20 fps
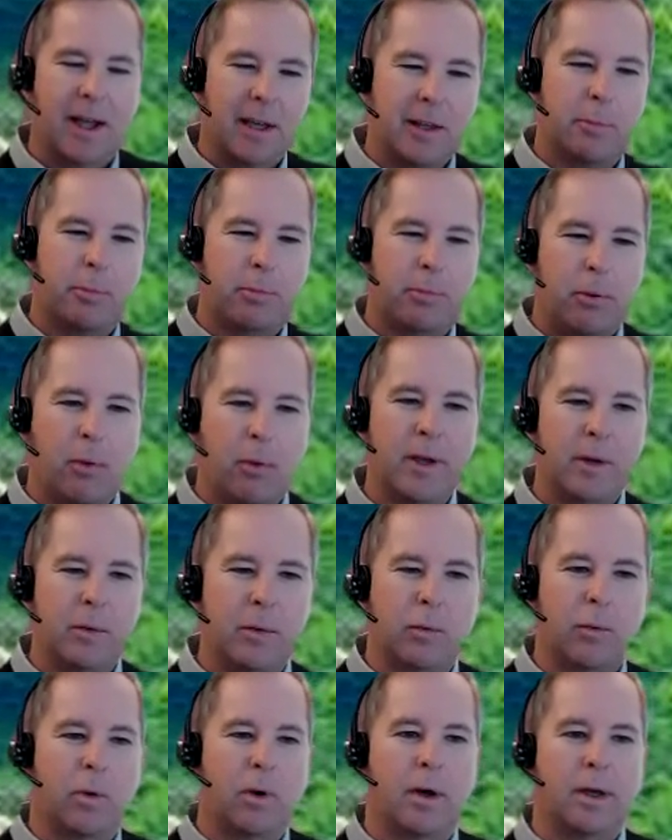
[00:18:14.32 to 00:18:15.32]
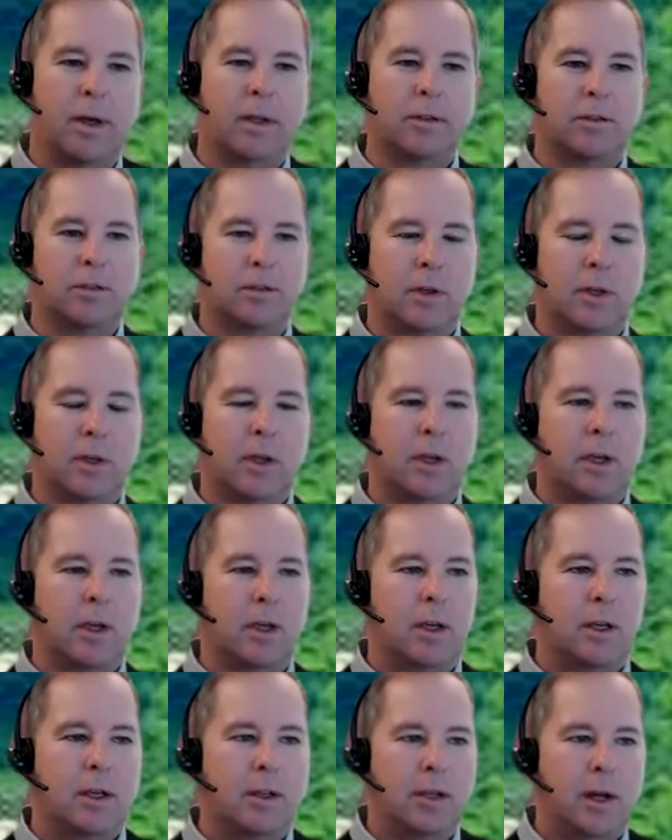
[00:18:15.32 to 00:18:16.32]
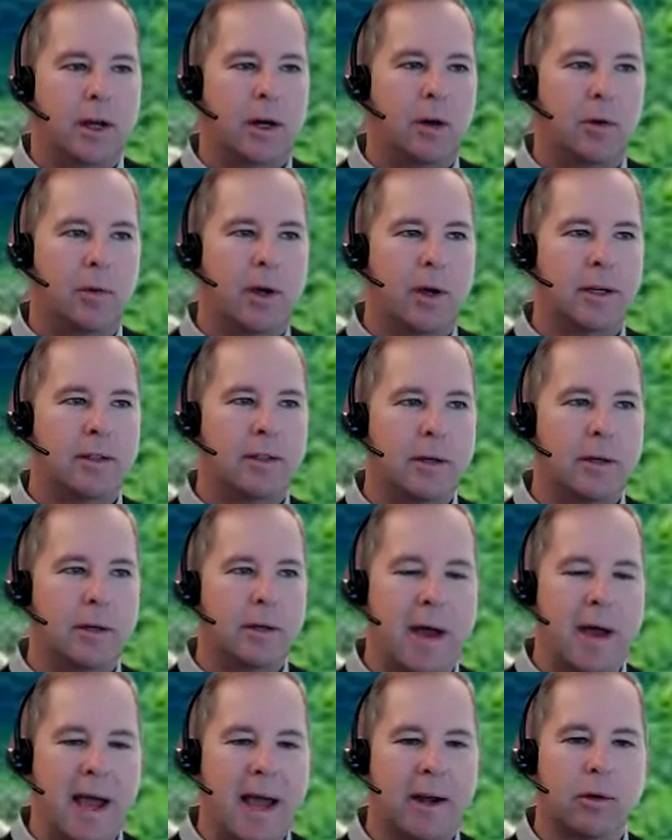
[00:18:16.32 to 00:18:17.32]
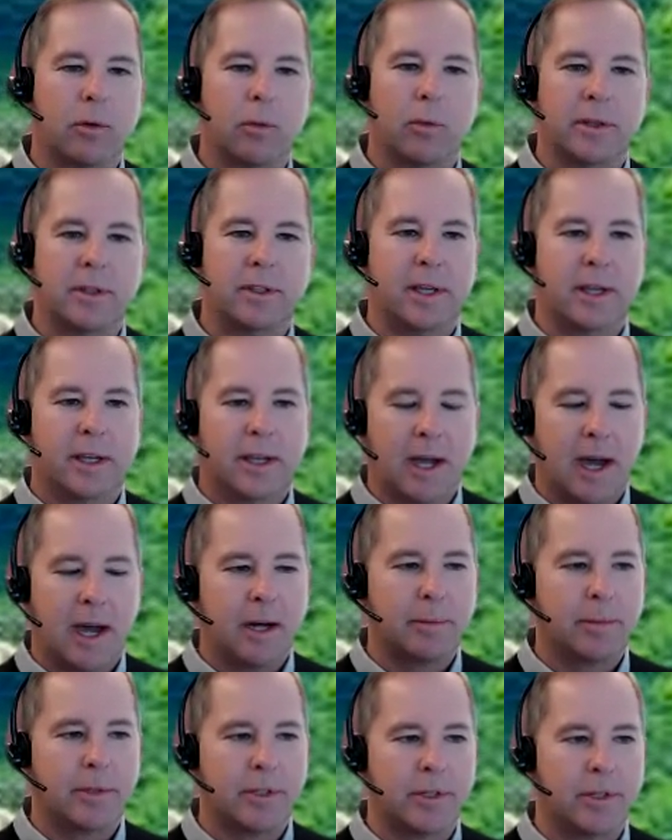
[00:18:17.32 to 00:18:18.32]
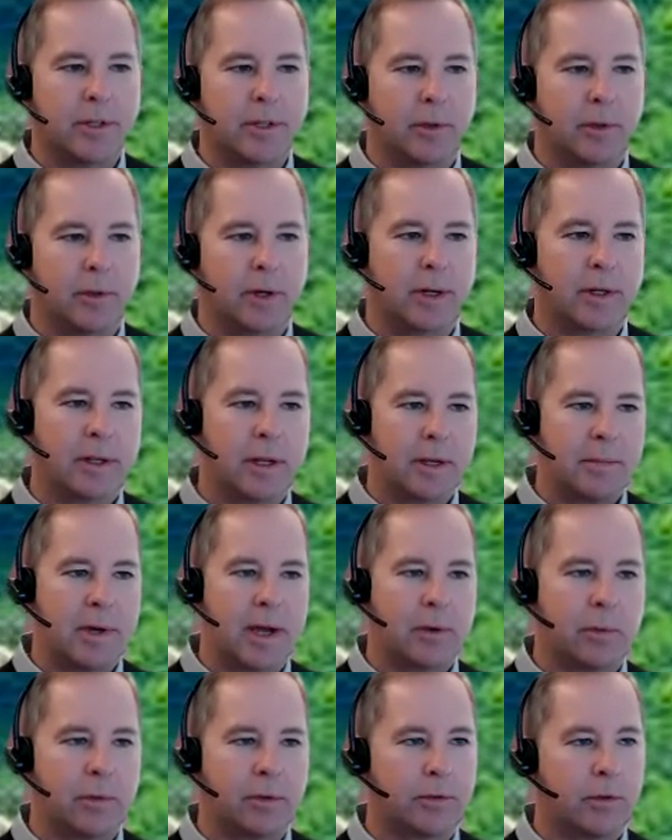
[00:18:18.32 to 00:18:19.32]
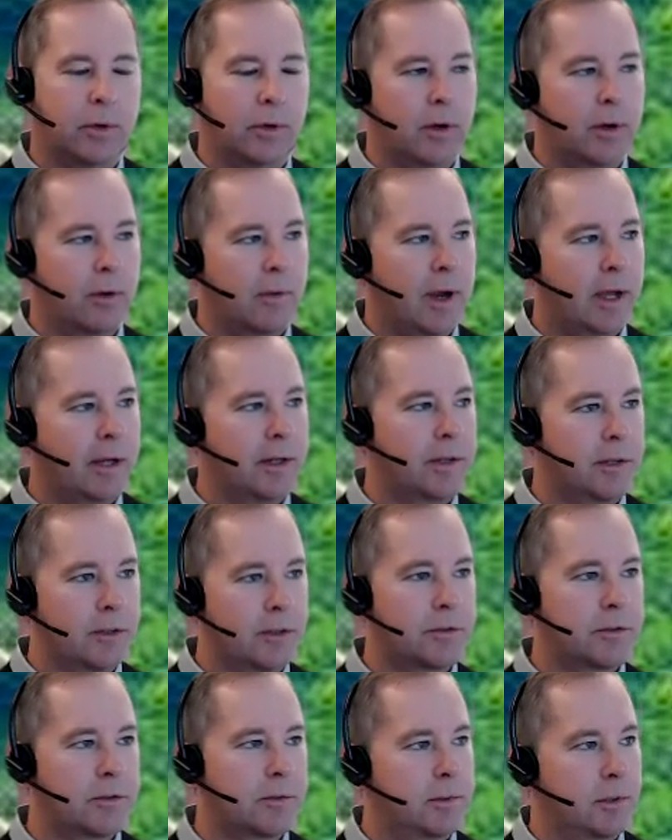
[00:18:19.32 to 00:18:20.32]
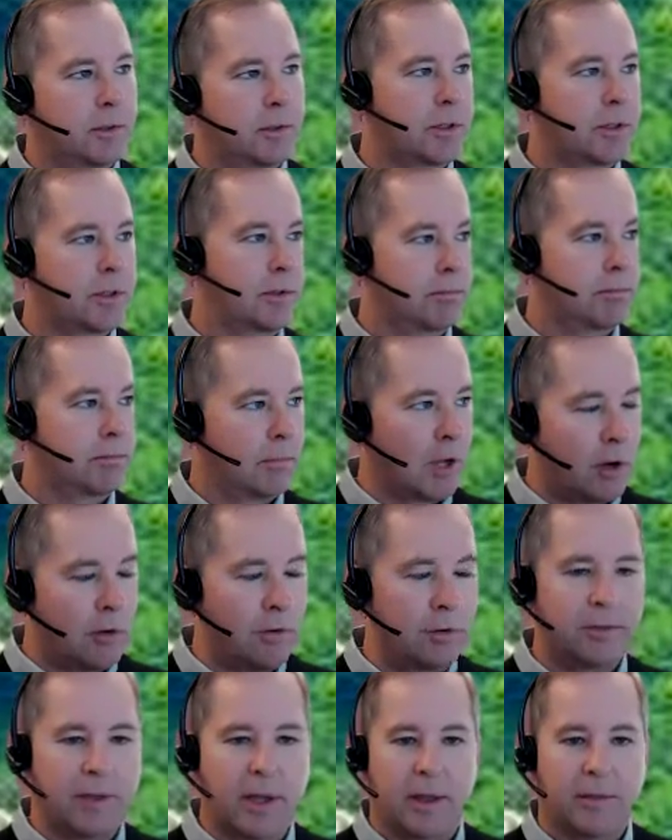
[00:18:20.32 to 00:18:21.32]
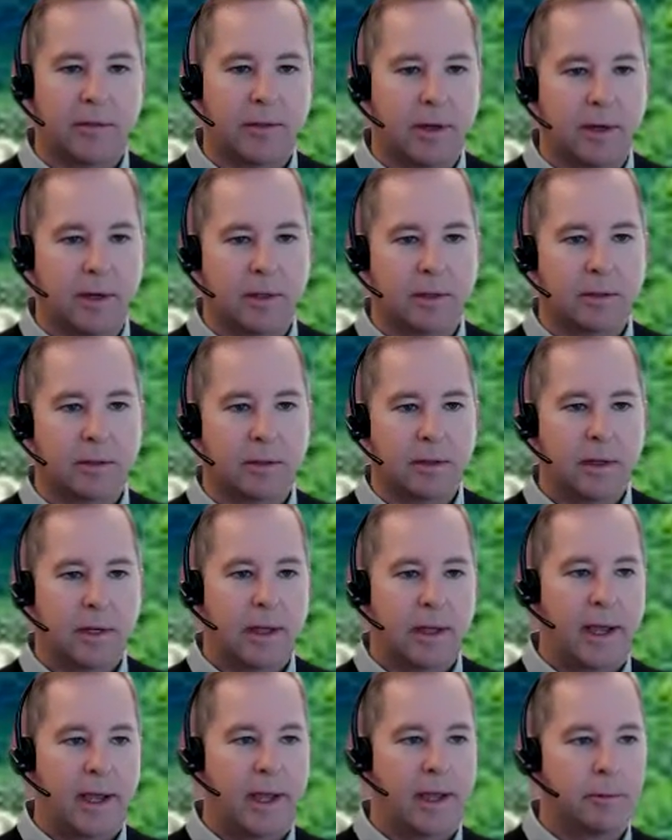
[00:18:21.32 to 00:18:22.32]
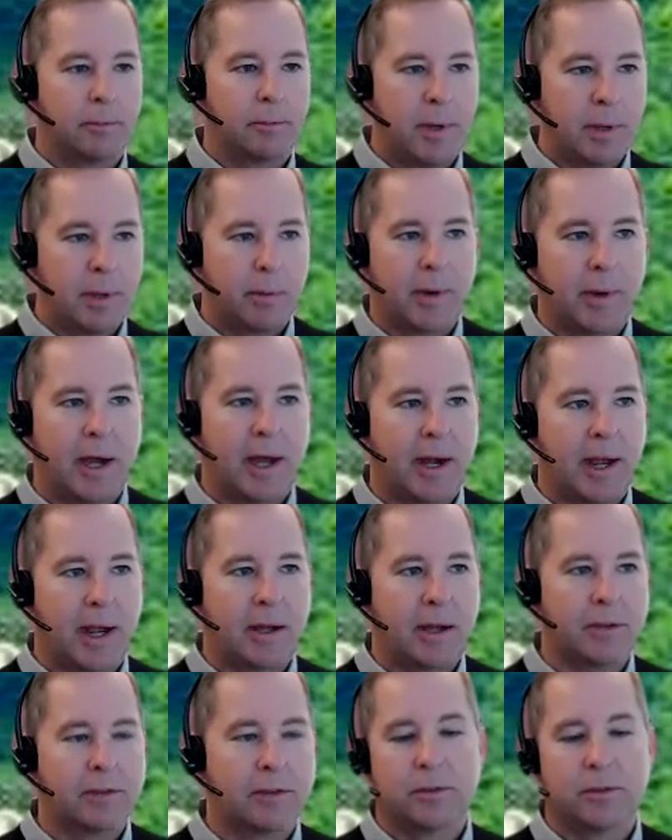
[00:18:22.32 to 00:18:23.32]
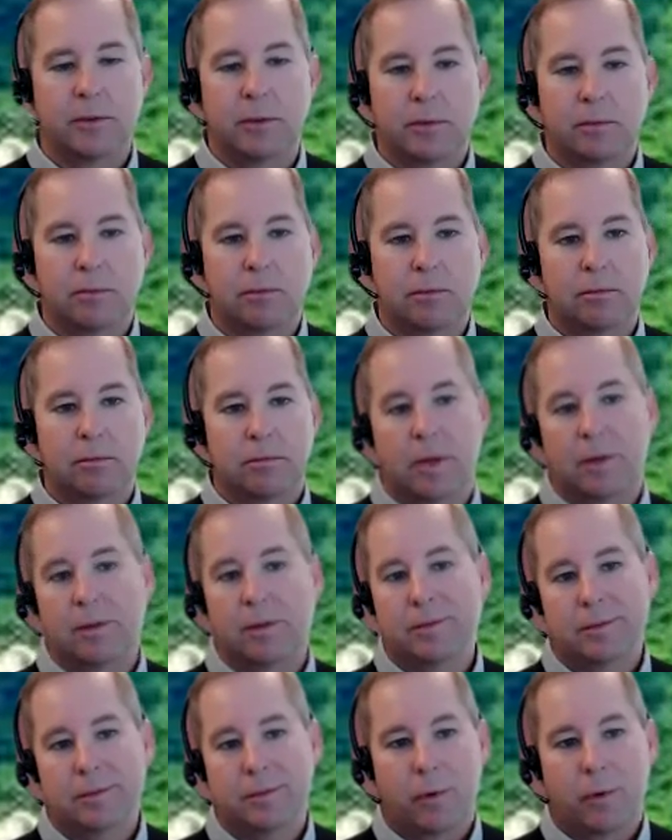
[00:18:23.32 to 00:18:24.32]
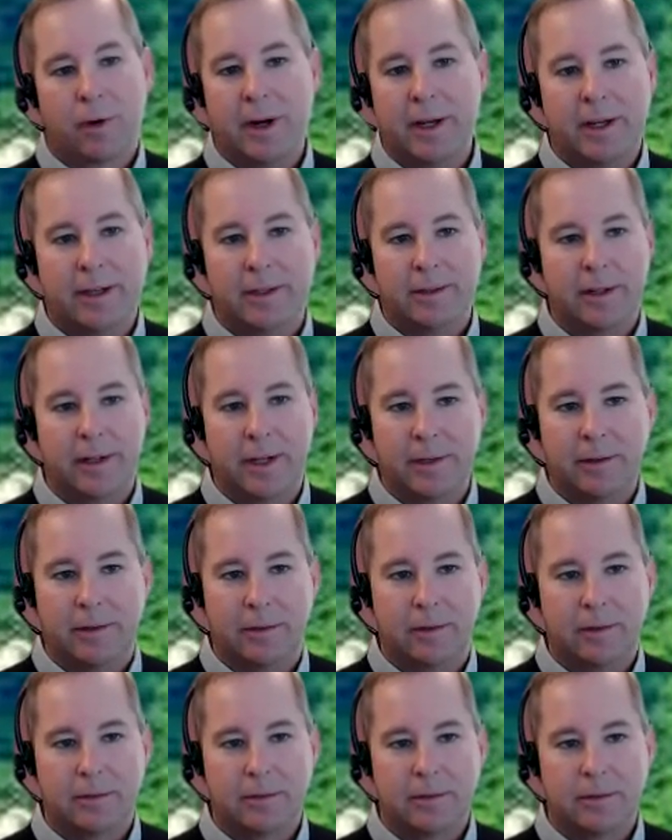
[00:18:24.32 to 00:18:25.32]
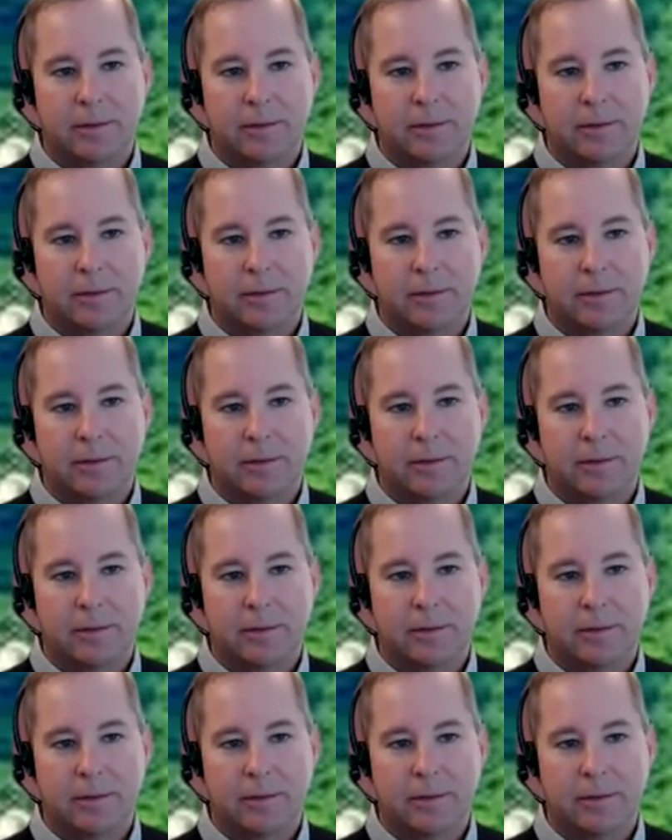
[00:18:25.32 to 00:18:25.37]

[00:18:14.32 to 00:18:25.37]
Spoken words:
And the point was, you know, it doesn't matter what the economy's doing. It doesn't matter what's going on around you. There's loans out there and people buying houses that we're not getting the deal.